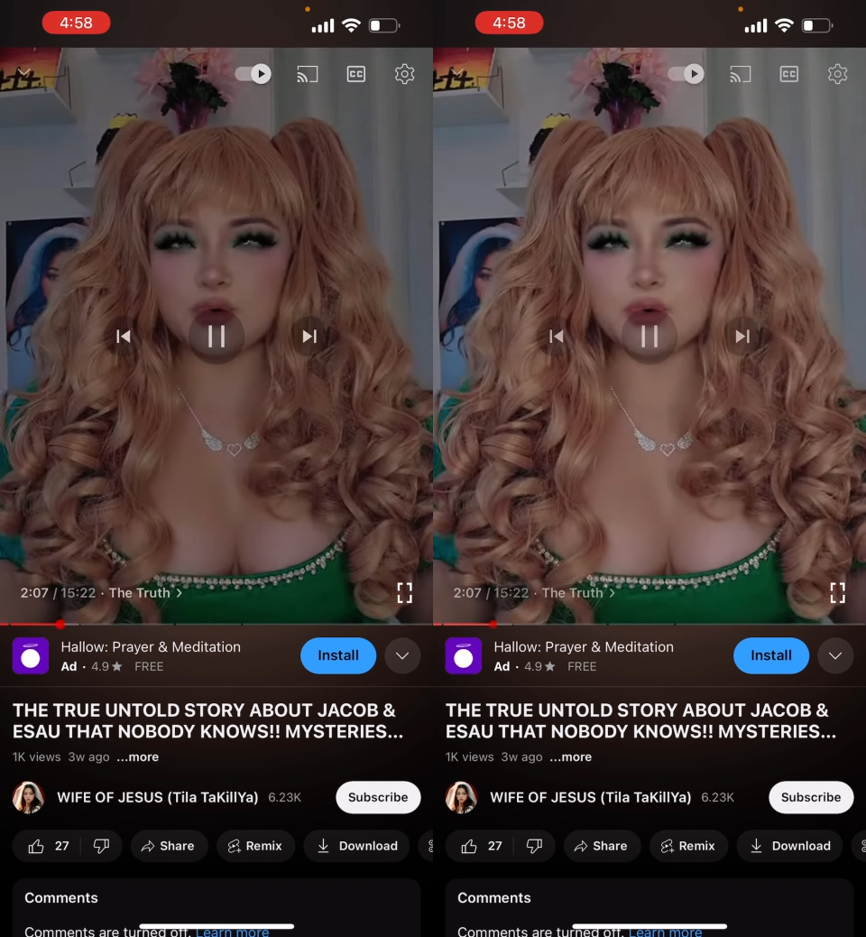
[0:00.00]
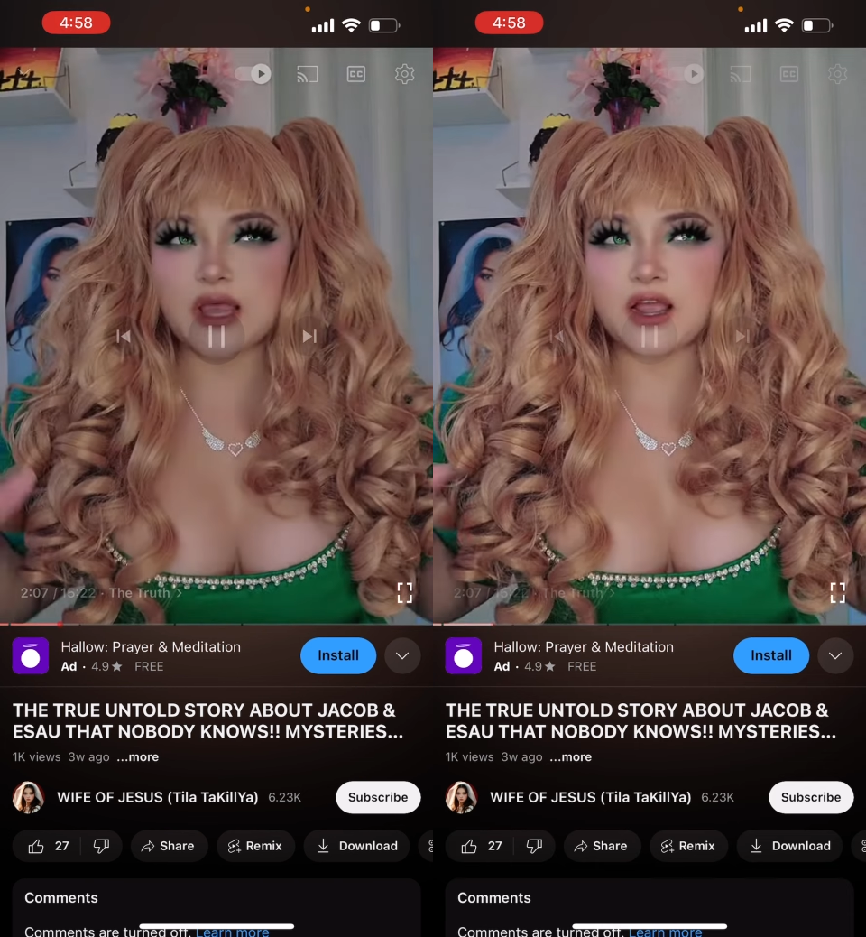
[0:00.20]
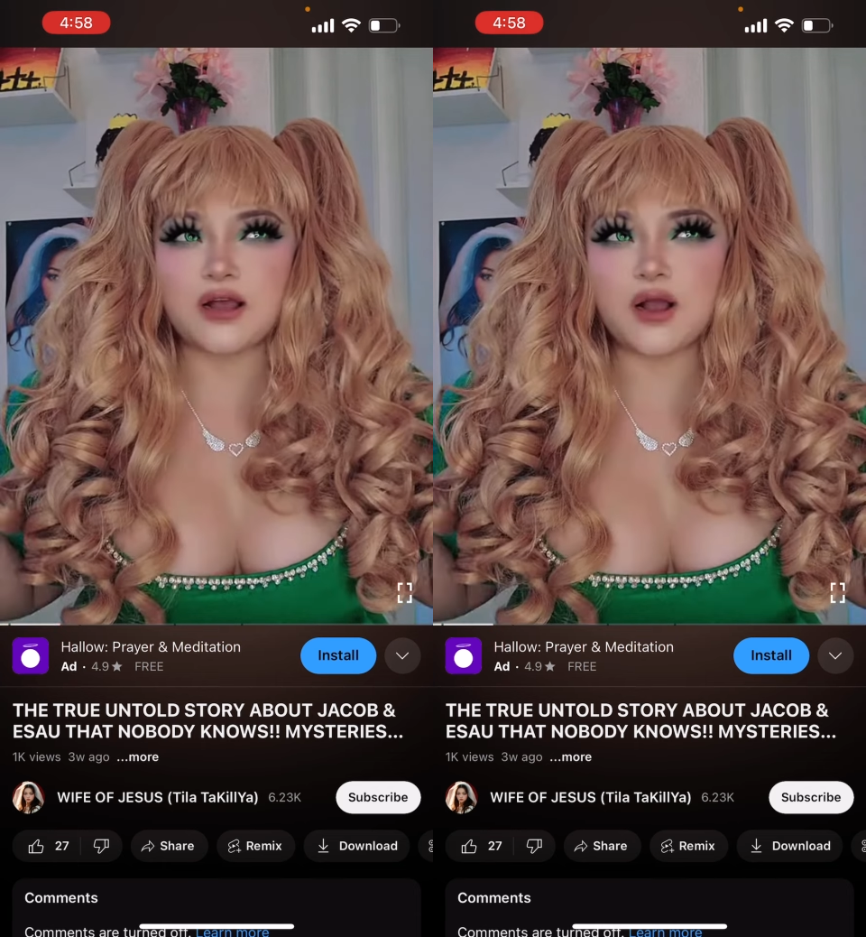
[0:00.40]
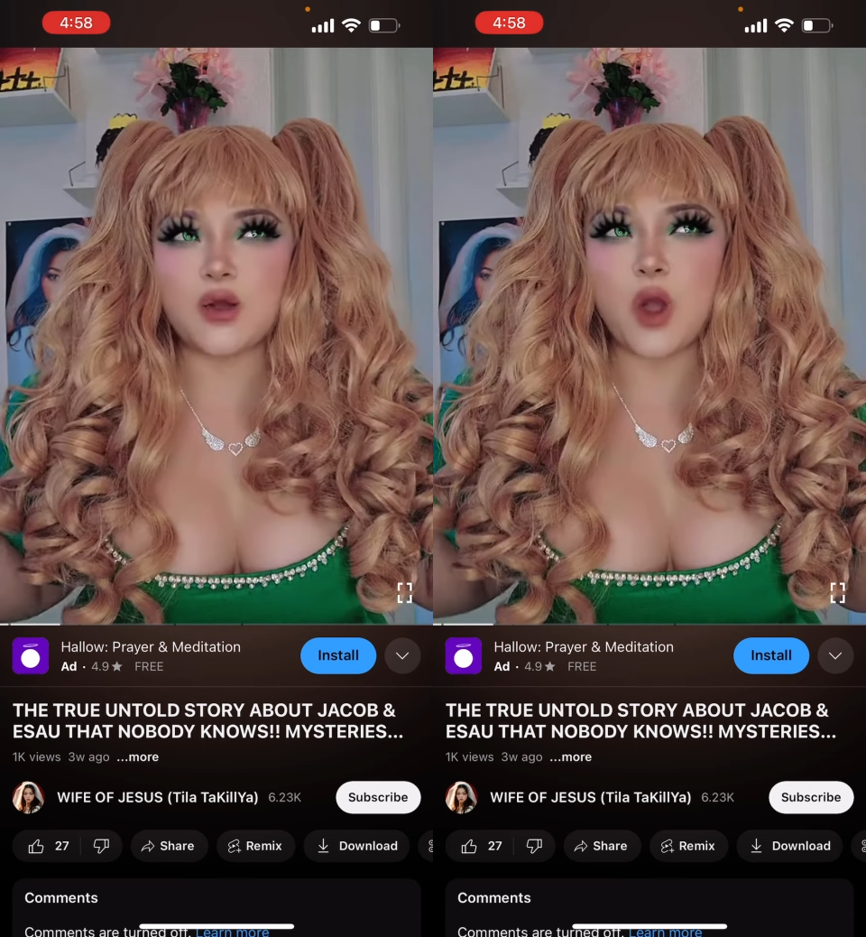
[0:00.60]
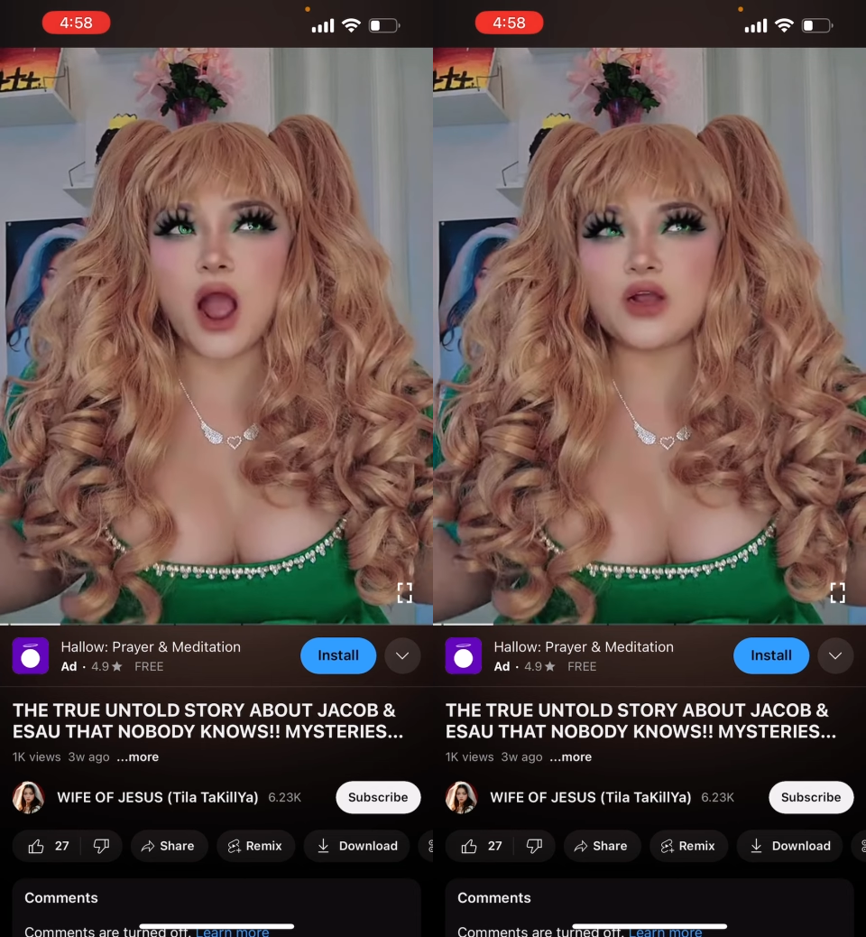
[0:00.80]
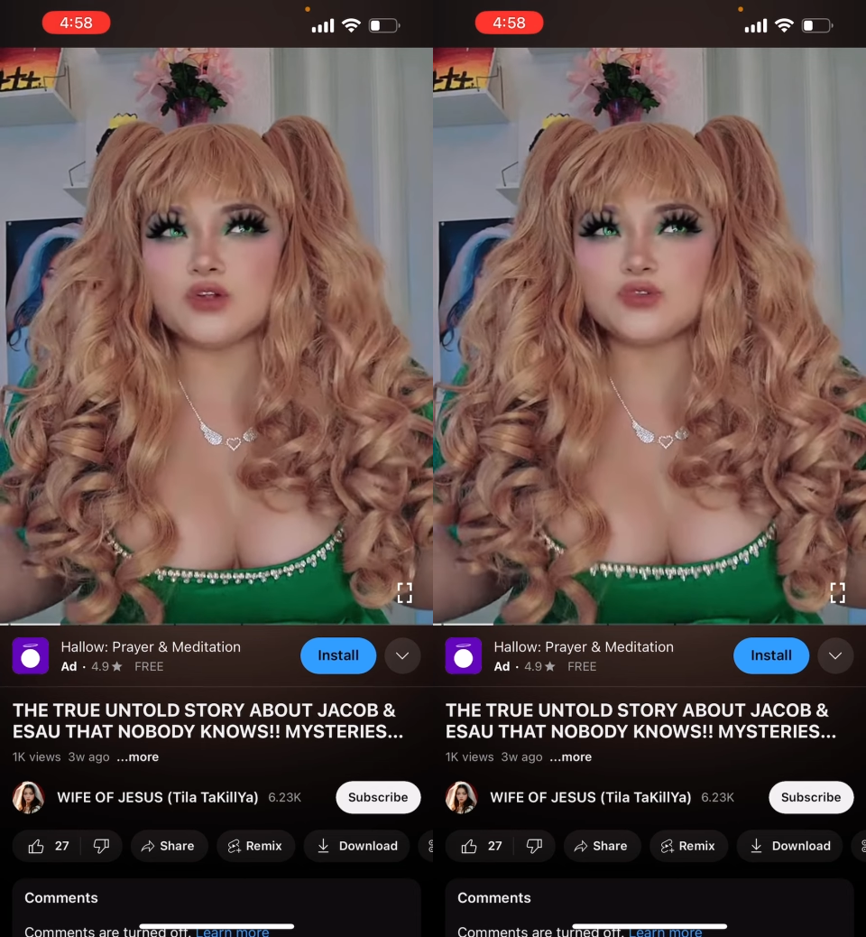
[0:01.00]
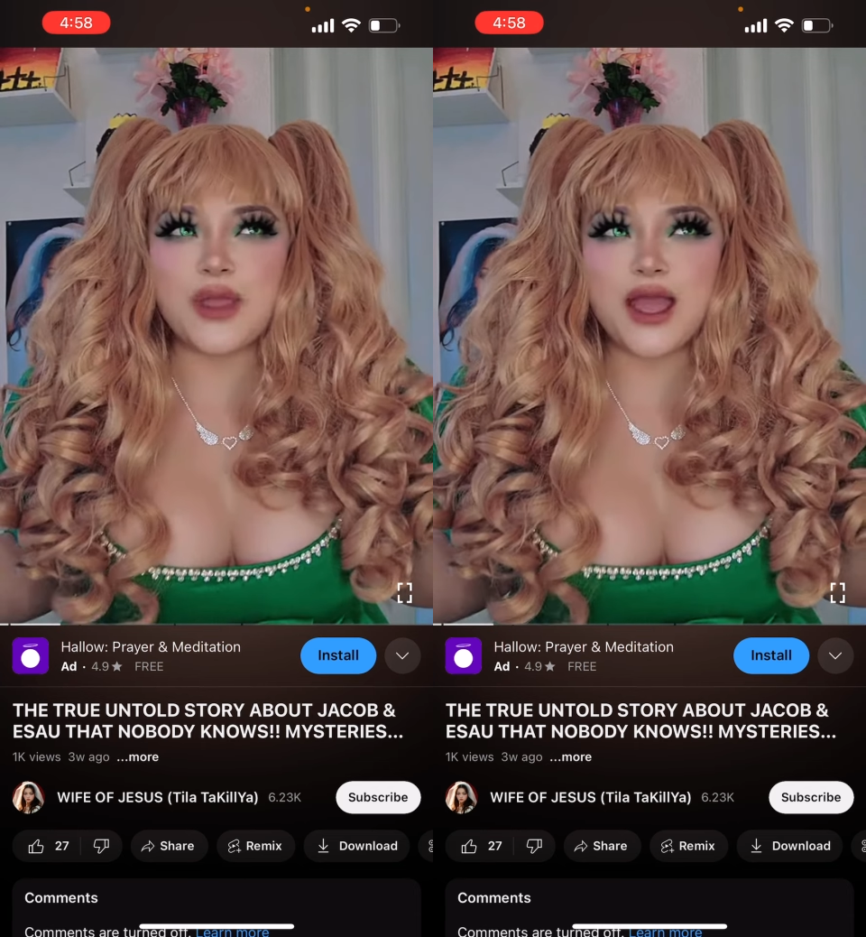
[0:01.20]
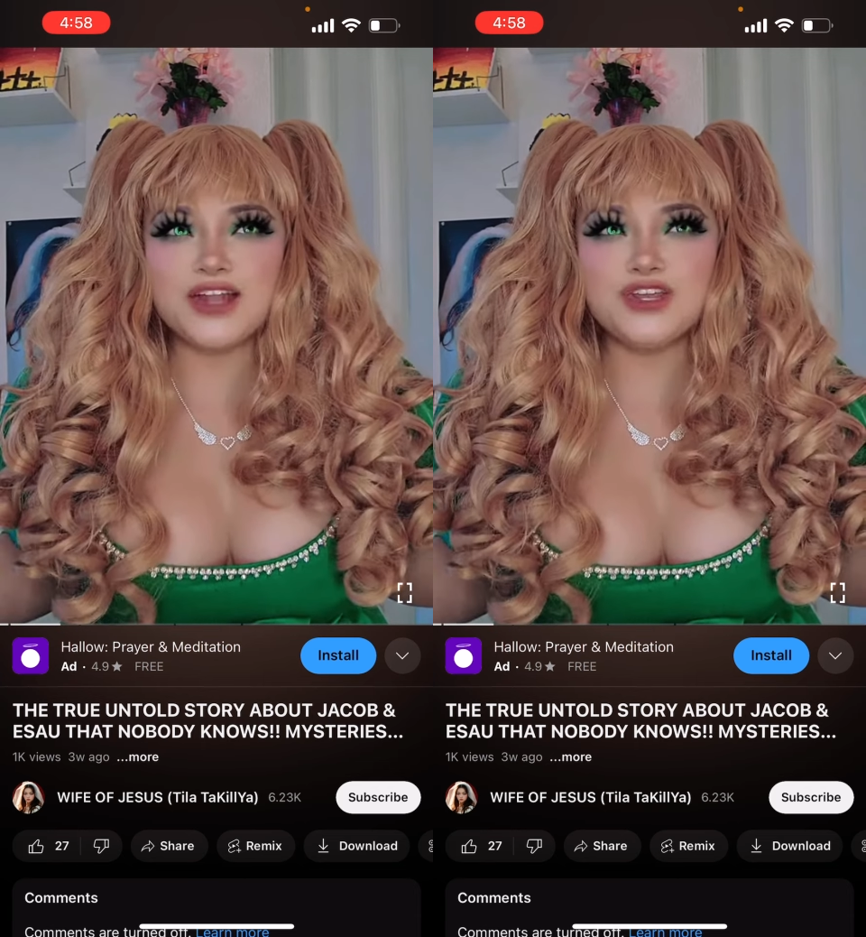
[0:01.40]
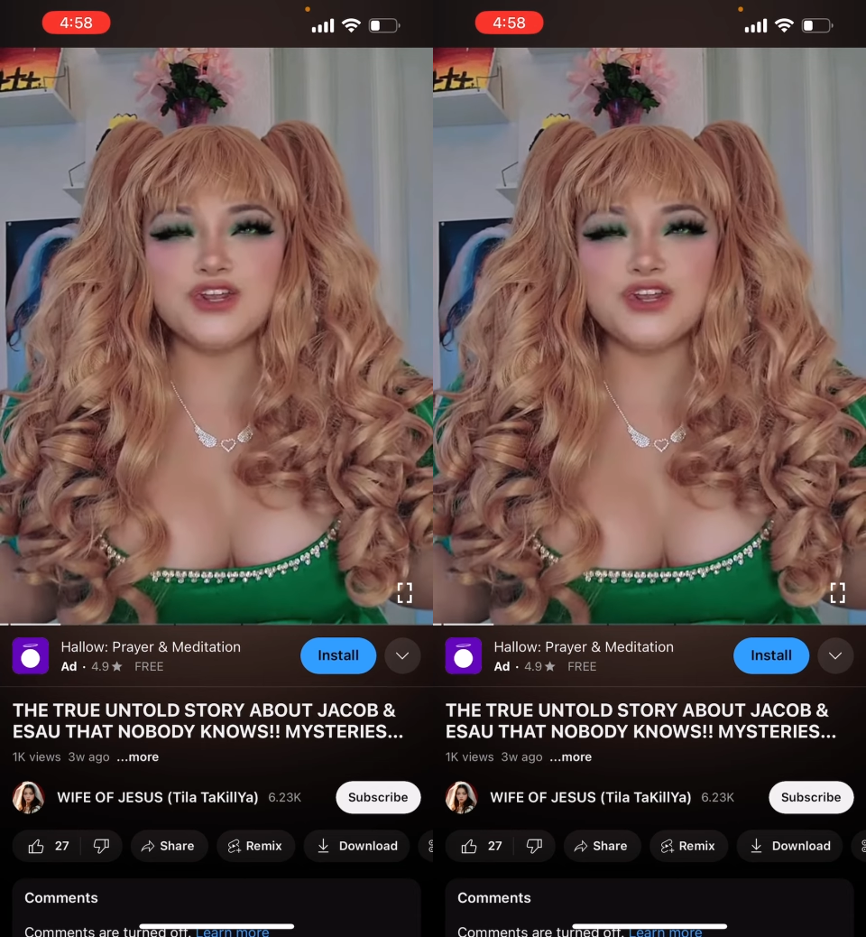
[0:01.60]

He was like a, a wild man,